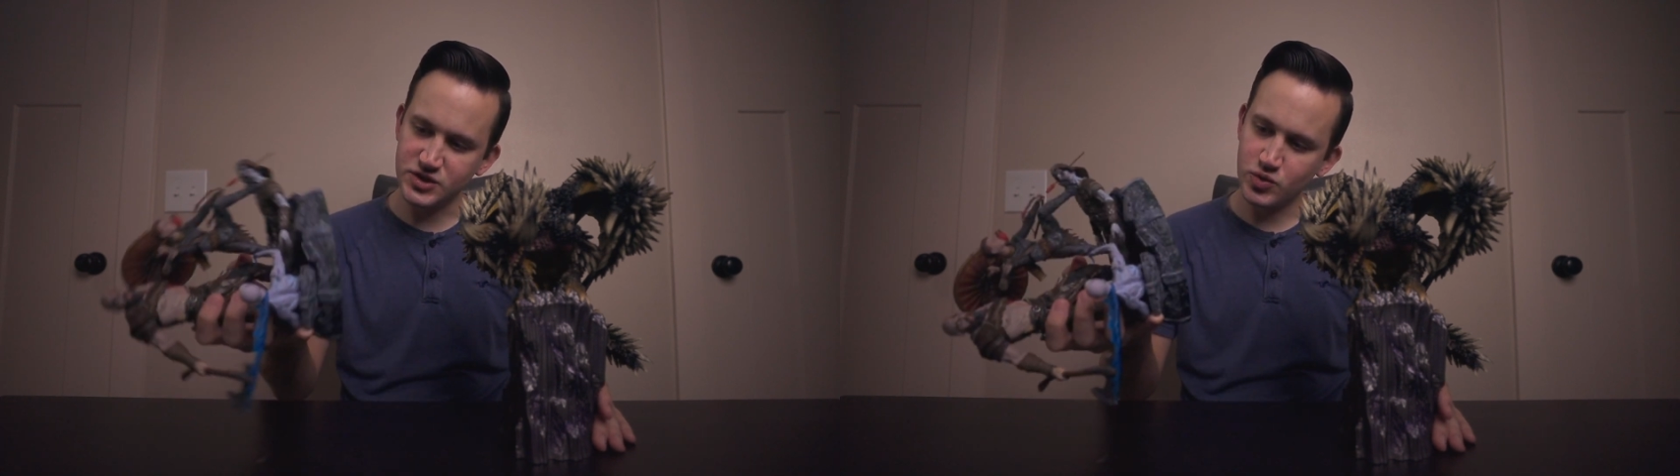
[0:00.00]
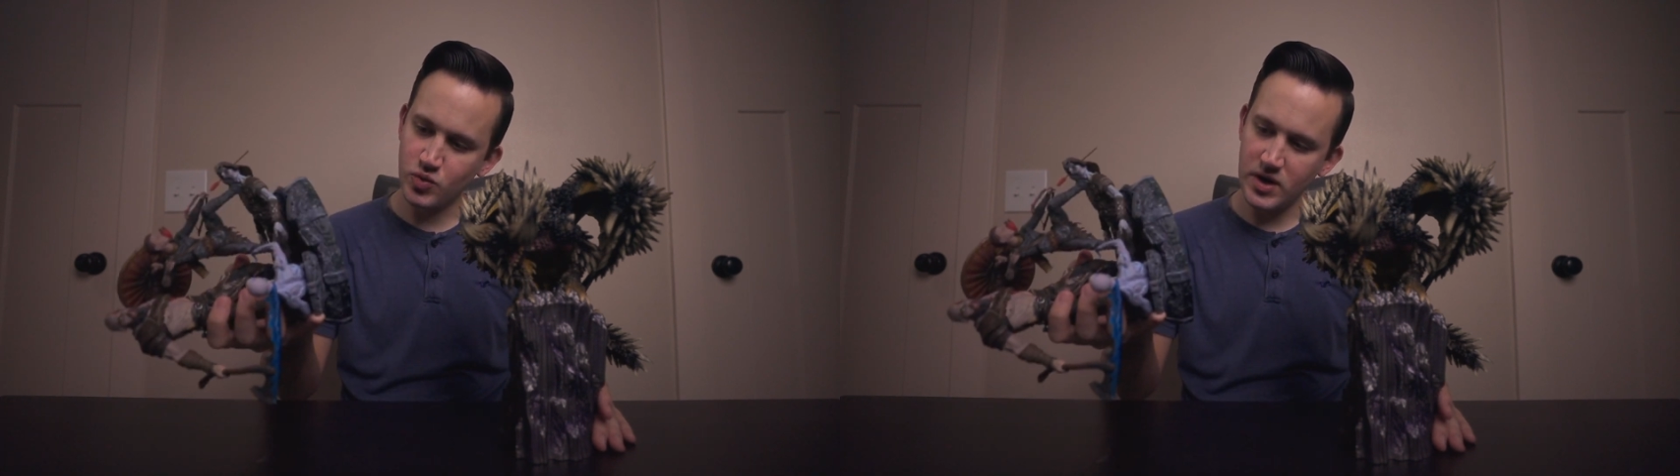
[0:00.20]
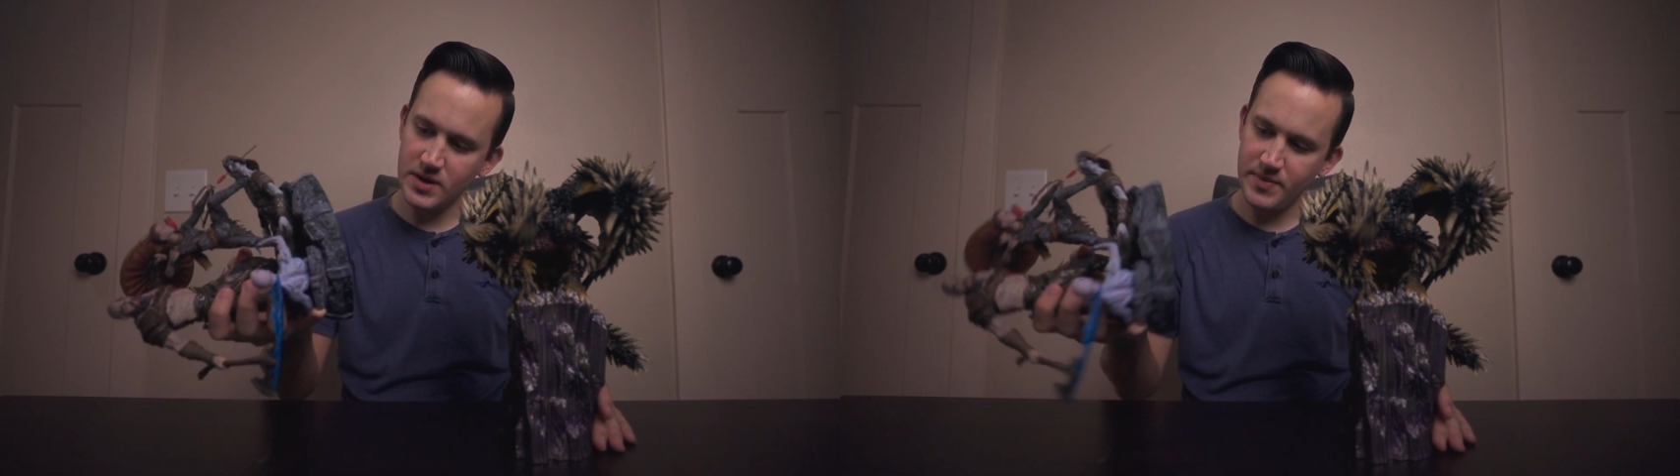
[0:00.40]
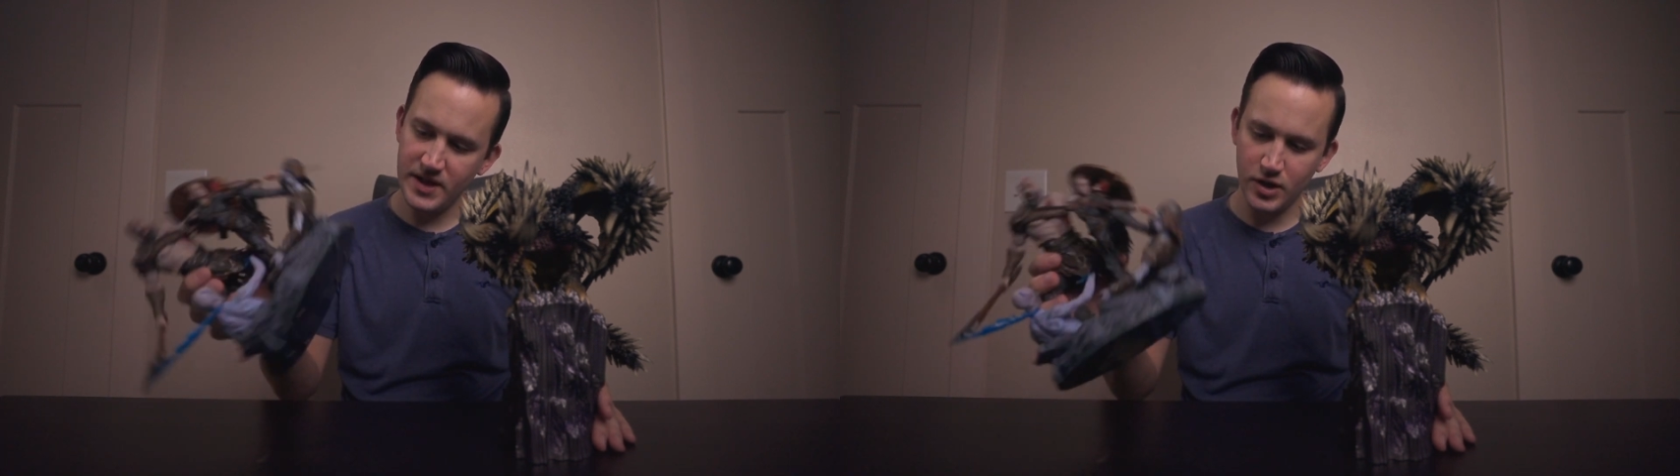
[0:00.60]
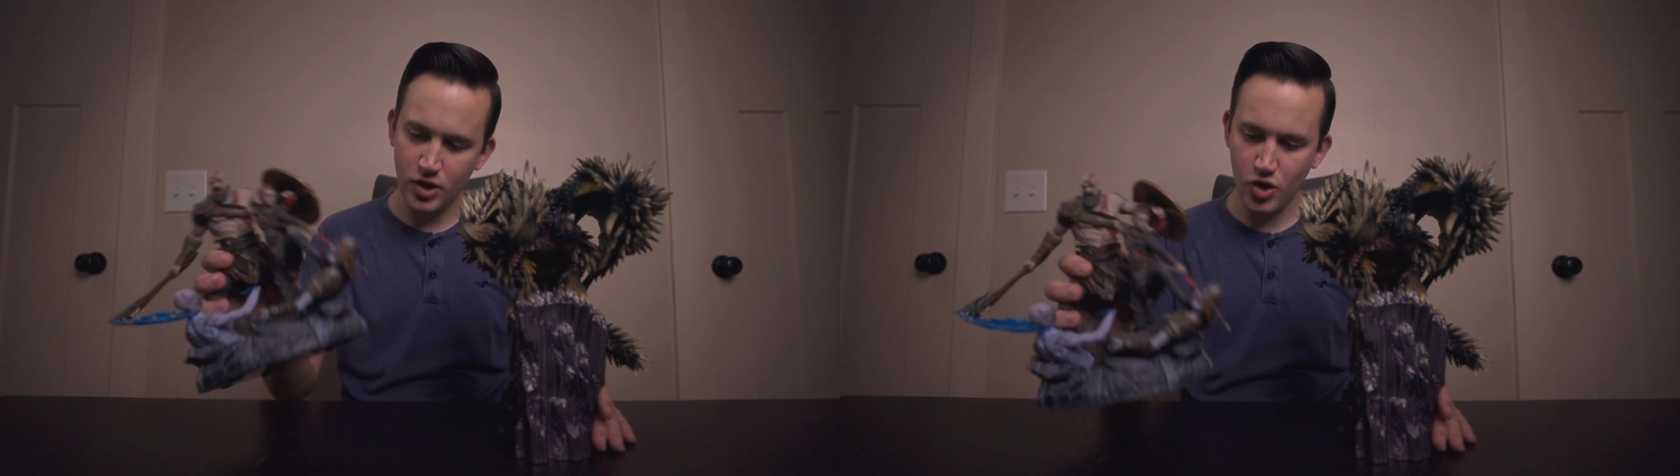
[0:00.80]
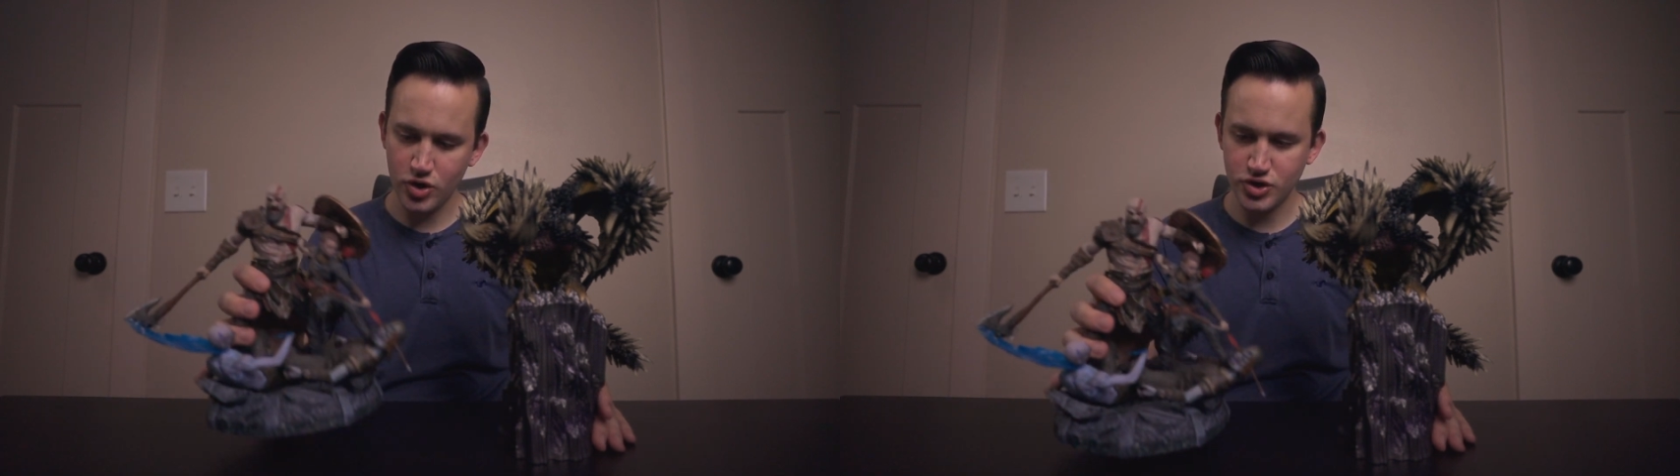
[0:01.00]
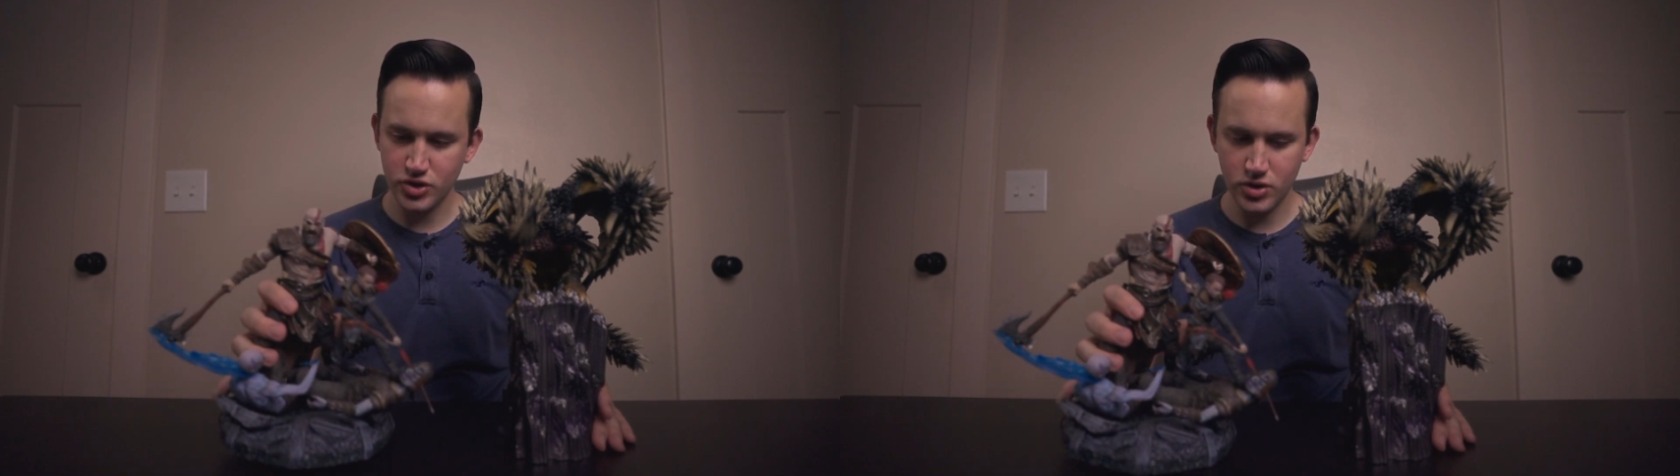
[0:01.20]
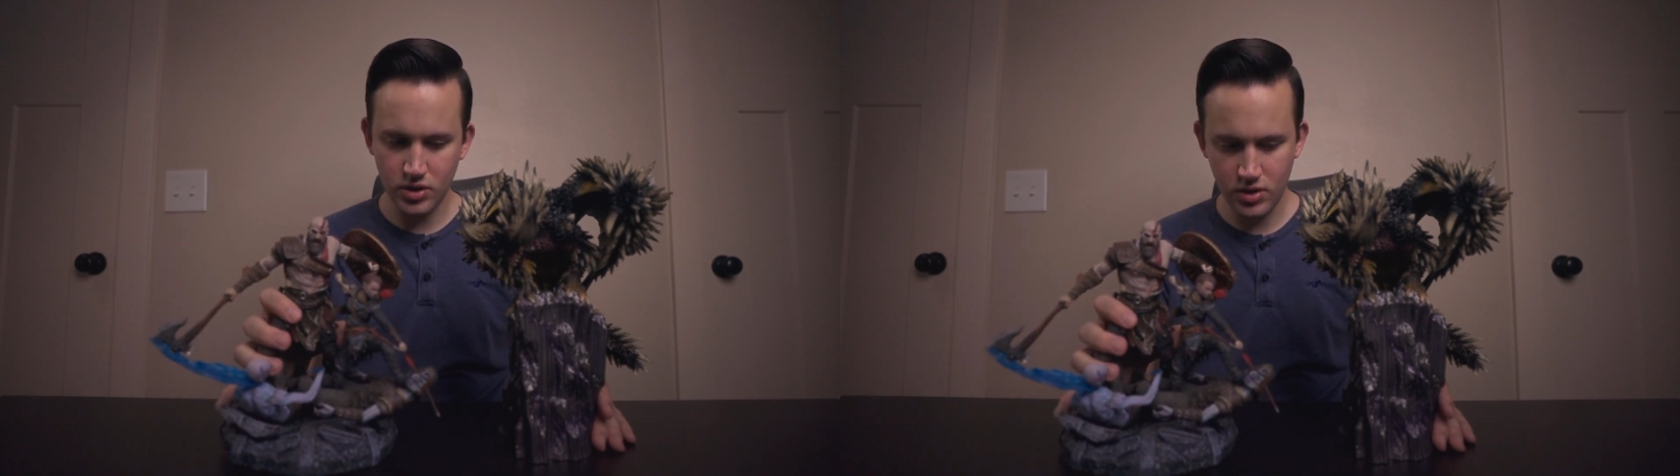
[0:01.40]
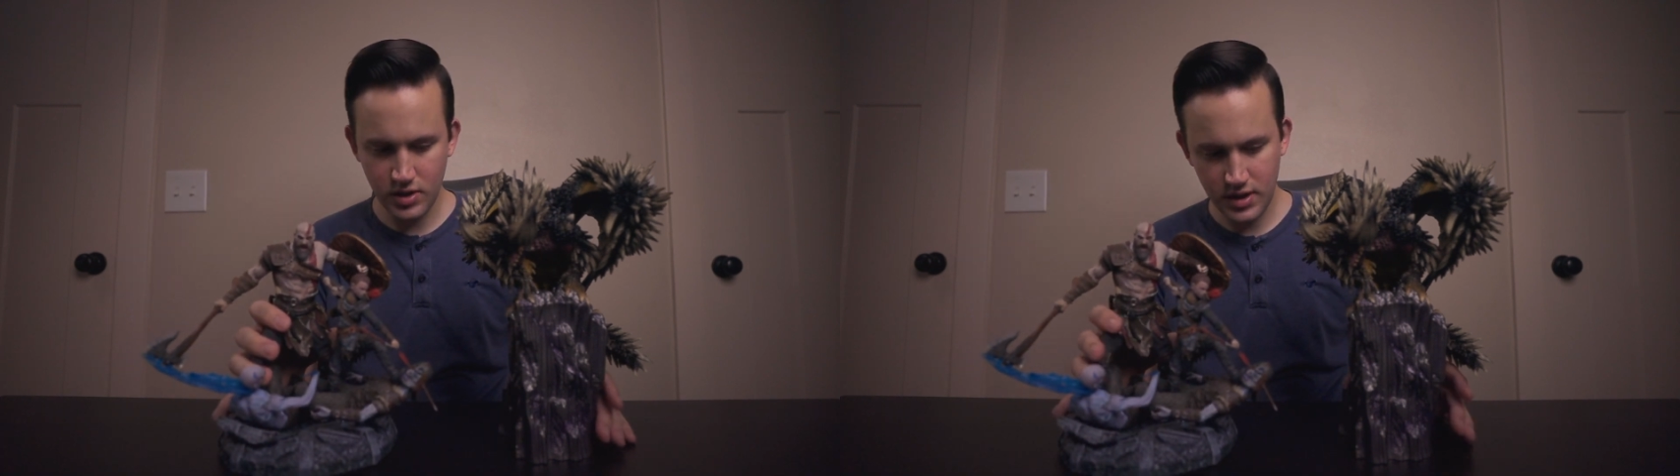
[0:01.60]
quite a bit larger